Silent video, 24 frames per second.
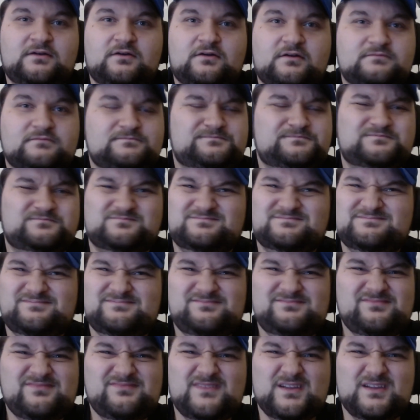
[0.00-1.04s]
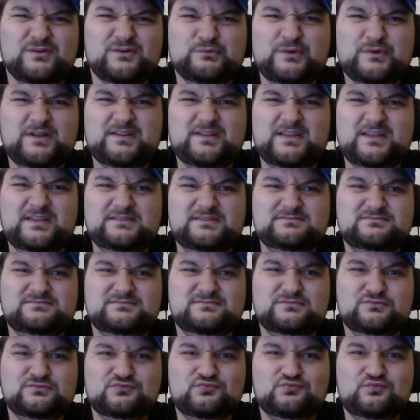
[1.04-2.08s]
Or really,
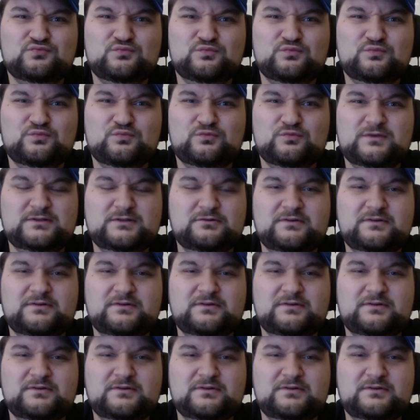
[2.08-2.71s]
we